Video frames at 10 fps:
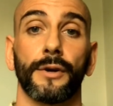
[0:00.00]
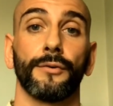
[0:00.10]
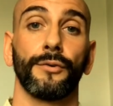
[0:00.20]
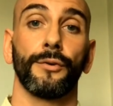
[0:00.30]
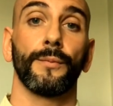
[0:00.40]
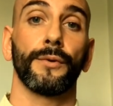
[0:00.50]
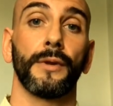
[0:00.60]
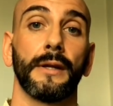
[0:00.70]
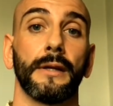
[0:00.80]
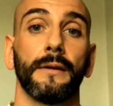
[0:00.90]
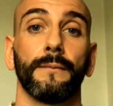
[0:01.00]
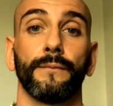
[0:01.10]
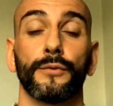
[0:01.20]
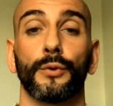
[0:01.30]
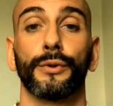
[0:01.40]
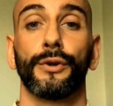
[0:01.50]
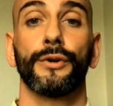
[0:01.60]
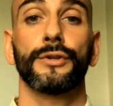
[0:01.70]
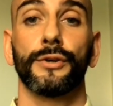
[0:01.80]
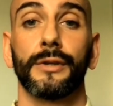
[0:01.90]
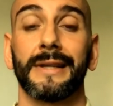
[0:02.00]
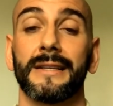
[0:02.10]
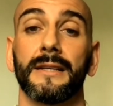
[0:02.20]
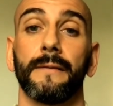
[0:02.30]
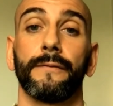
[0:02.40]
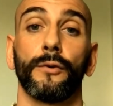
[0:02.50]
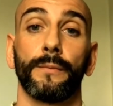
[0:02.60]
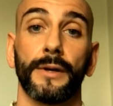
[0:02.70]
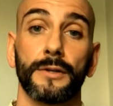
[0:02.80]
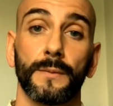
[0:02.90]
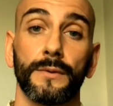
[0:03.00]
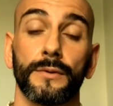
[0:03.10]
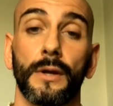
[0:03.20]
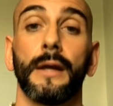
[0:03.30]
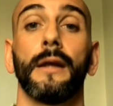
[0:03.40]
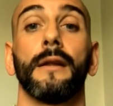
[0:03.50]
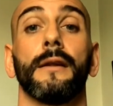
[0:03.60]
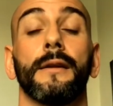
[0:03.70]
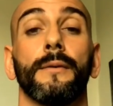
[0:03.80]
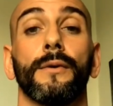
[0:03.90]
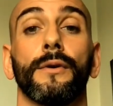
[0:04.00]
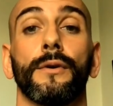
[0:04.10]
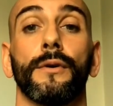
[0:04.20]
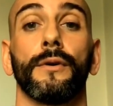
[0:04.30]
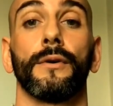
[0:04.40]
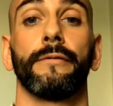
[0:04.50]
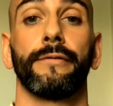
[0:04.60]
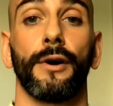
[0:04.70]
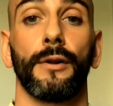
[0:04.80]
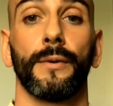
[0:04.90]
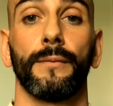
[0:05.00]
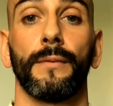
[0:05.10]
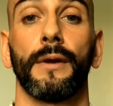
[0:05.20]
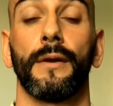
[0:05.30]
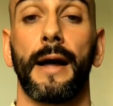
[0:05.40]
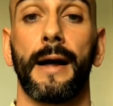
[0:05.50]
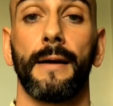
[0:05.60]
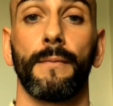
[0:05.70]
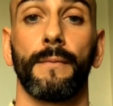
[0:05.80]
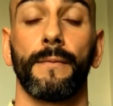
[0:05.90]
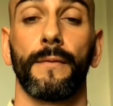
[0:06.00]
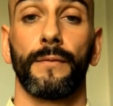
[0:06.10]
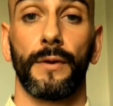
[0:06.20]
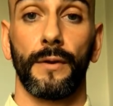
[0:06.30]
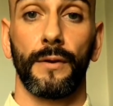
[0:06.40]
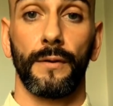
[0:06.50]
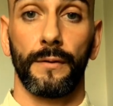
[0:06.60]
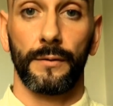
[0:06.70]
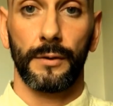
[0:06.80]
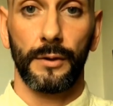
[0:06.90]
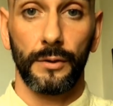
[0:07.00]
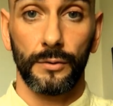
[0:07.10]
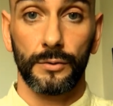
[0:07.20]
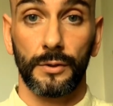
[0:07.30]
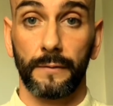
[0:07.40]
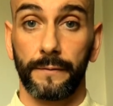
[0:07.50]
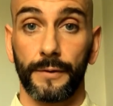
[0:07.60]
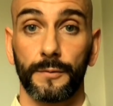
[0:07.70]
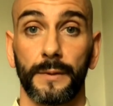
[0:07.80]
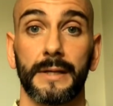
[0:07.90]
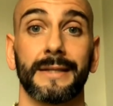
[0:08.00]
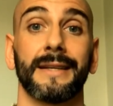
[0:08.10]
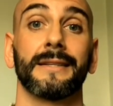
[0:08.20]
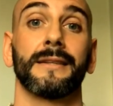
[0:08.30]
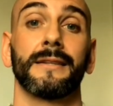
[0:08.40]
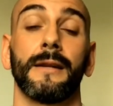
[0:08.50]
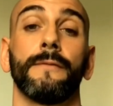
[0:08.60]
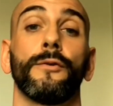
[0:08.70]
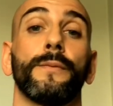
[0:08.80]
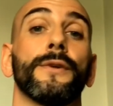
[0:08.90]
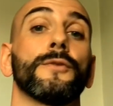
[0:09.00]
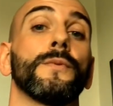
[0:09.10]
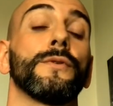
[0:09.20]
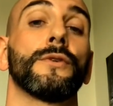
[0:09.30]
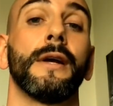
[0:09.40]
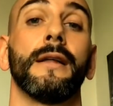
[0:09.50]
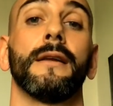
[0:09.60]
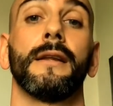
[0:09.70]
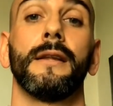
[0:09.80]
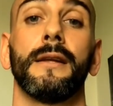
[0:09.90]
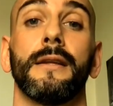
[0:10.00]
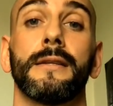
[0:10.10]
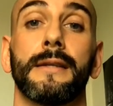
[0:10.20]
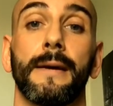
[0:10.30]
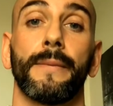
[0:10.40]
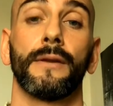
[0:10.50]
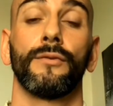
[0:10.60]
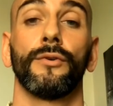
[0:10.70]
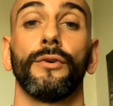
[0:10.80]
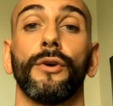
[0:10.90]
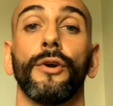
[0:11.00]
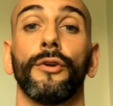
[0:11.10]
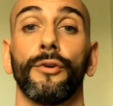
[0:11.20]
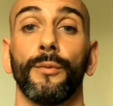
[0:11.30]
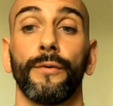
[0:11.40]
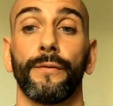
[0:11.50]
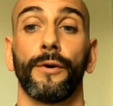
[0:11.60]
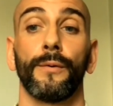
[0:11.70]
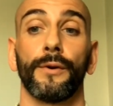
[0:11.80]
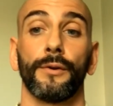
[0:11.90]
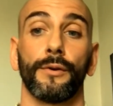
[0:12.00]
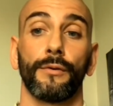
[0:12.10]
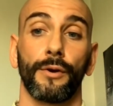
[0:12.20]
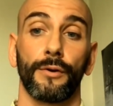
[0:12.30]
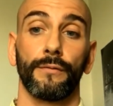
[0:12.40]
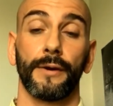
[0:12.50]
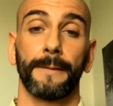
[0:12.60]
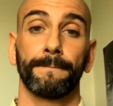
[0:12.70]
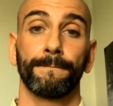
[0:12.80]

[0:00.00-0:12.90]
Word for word: that aren't doing what they did. So it turns out that the same four principles that they were following to use in the first place is the same four principles that they need to step into to move forward in their recovery.